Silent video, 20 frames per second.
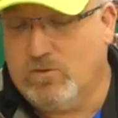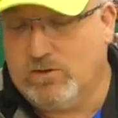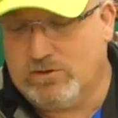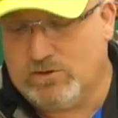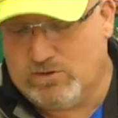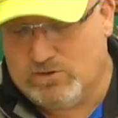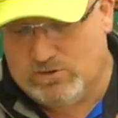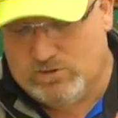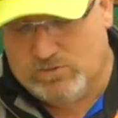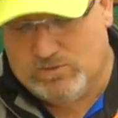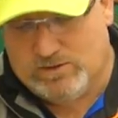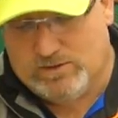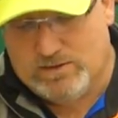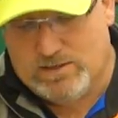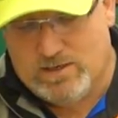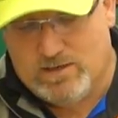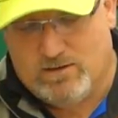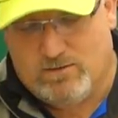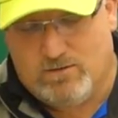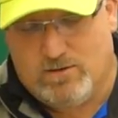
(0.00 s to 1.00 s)
what they're doing
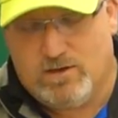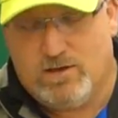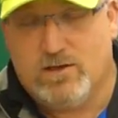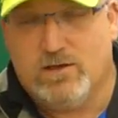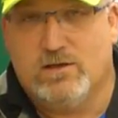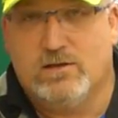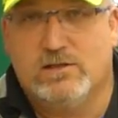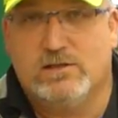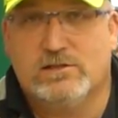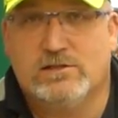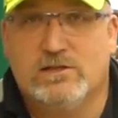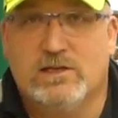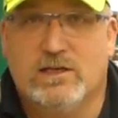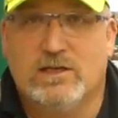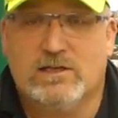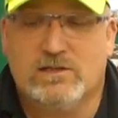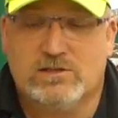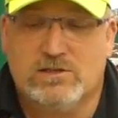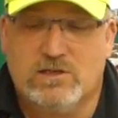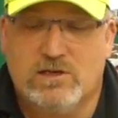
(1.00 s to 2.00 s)
now. This
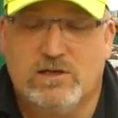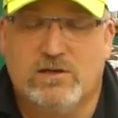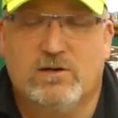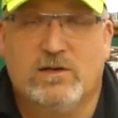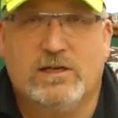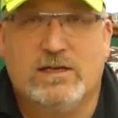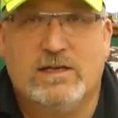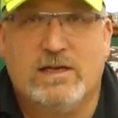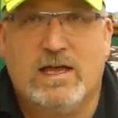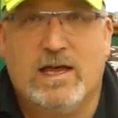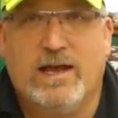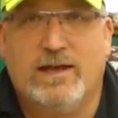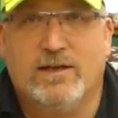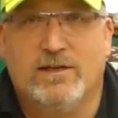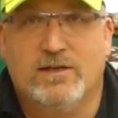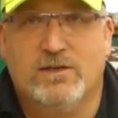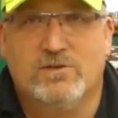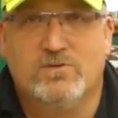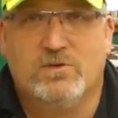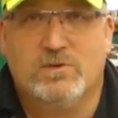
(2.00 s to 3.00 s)
thing is nearly
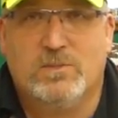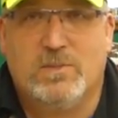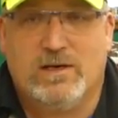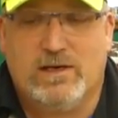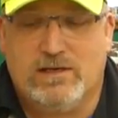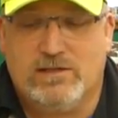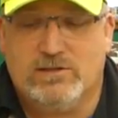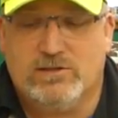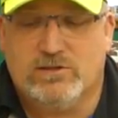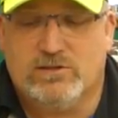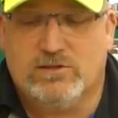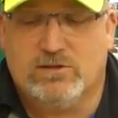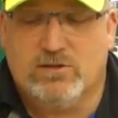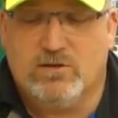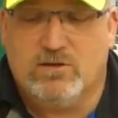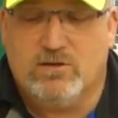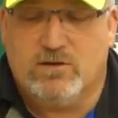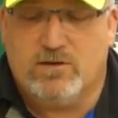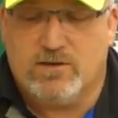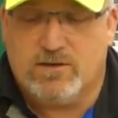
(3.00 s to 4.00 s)
900 pages
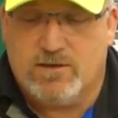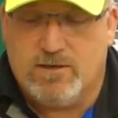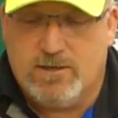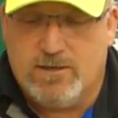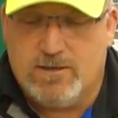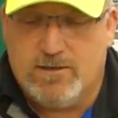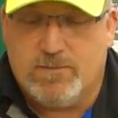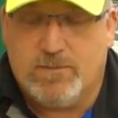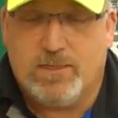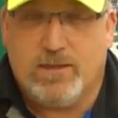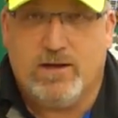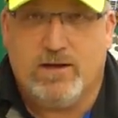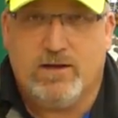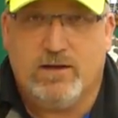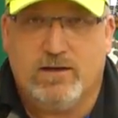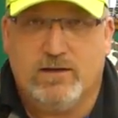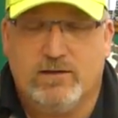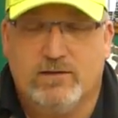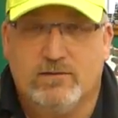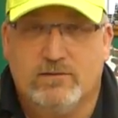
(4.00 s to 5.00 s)
long.
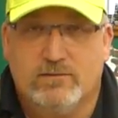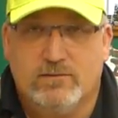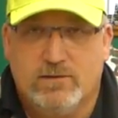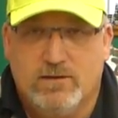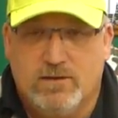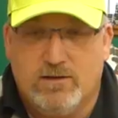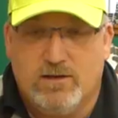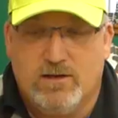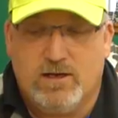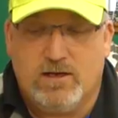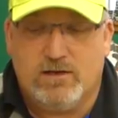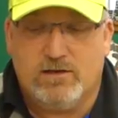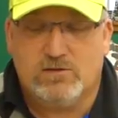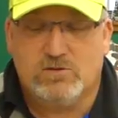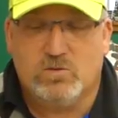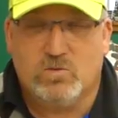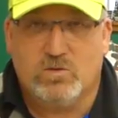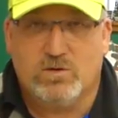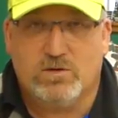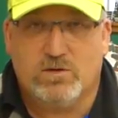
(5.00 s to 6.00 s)
And
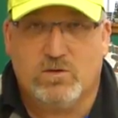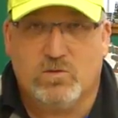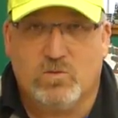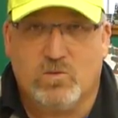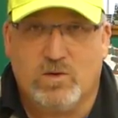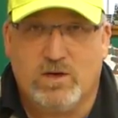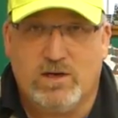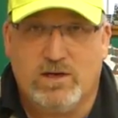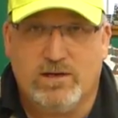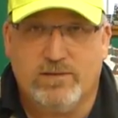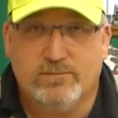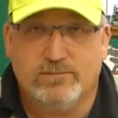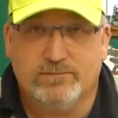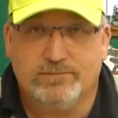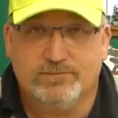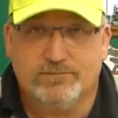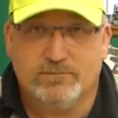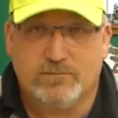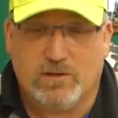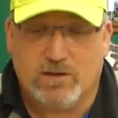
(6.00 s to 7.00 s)
it's worth the read,
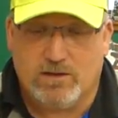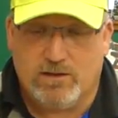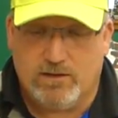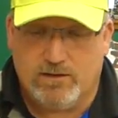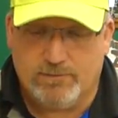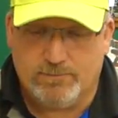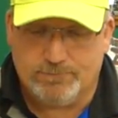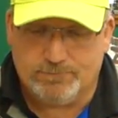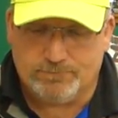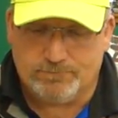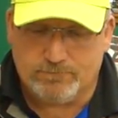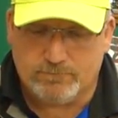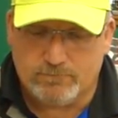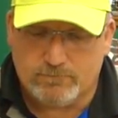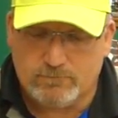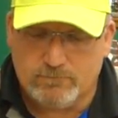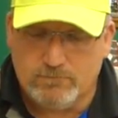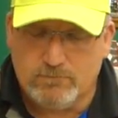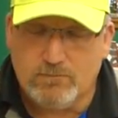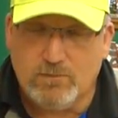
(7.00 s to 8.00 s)
okay?
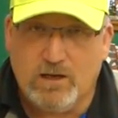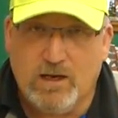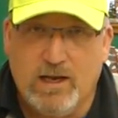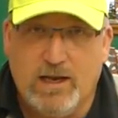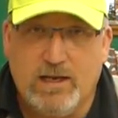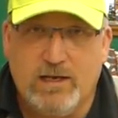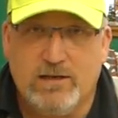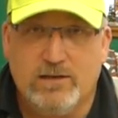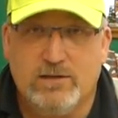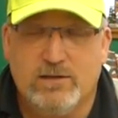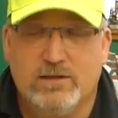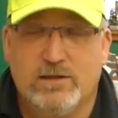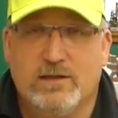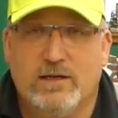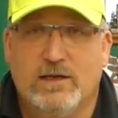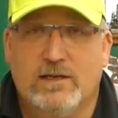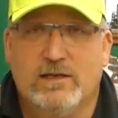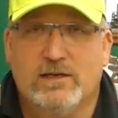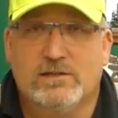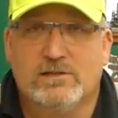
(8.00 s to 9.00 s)
And the
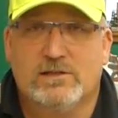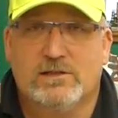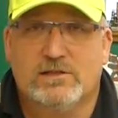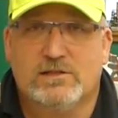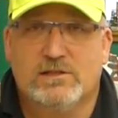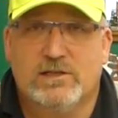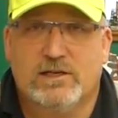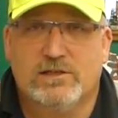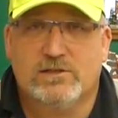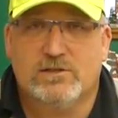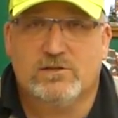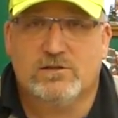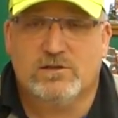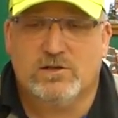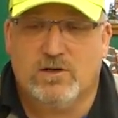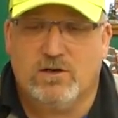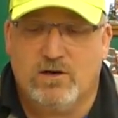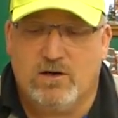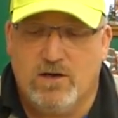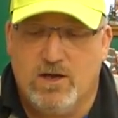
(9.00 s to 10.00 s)
thing is, the
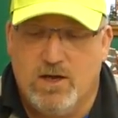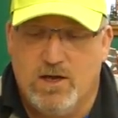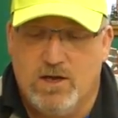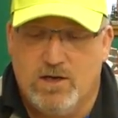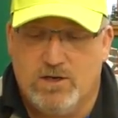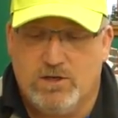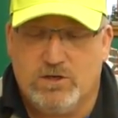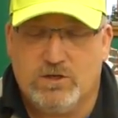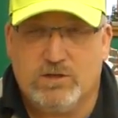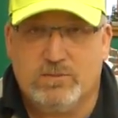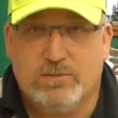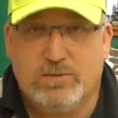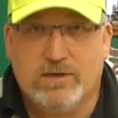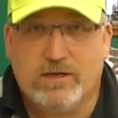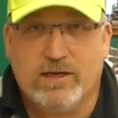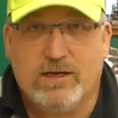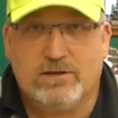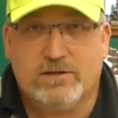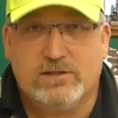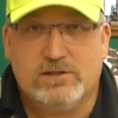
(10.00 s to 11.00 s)
sections are, you can
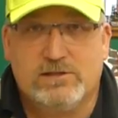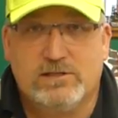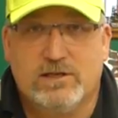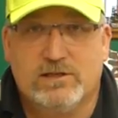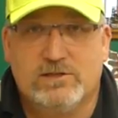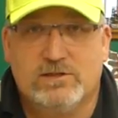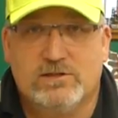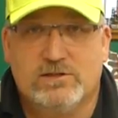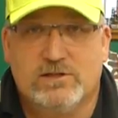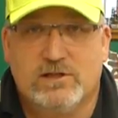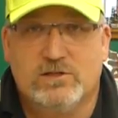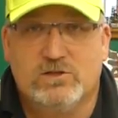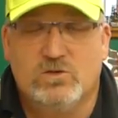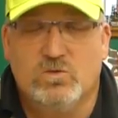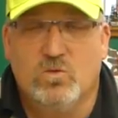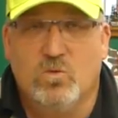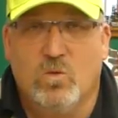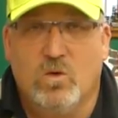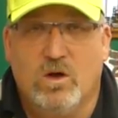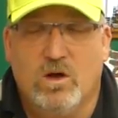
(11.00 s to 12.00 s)
pick out the sections that
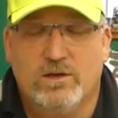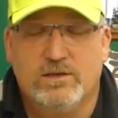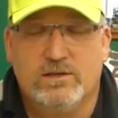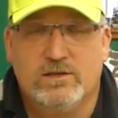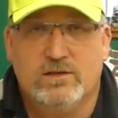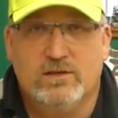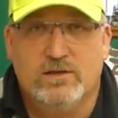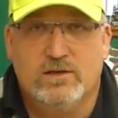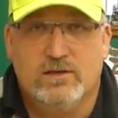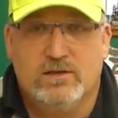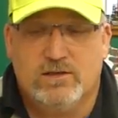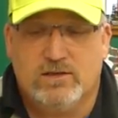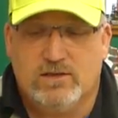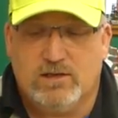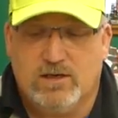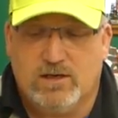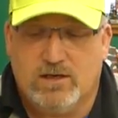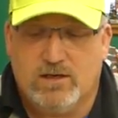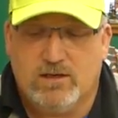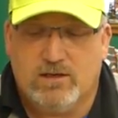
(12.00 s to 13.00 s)
you want
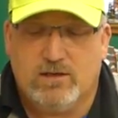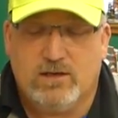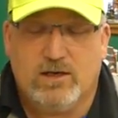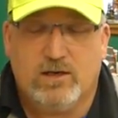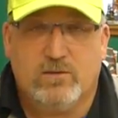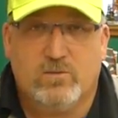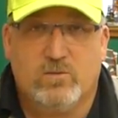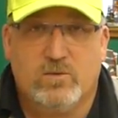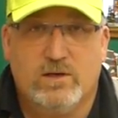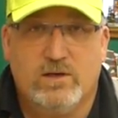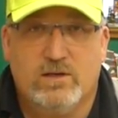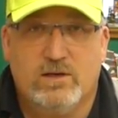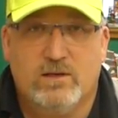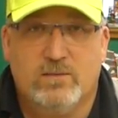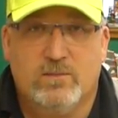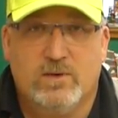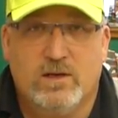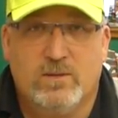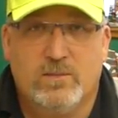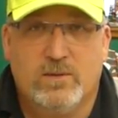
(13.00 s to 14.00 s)
and read
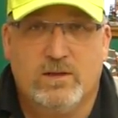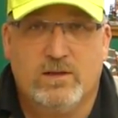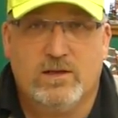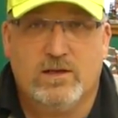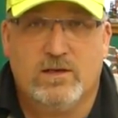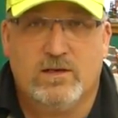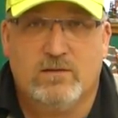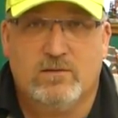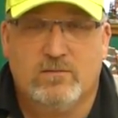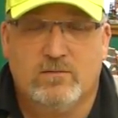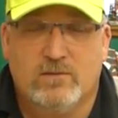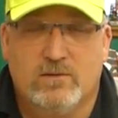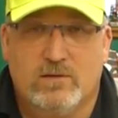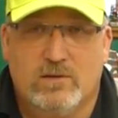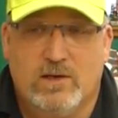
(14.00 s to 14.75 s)
them up and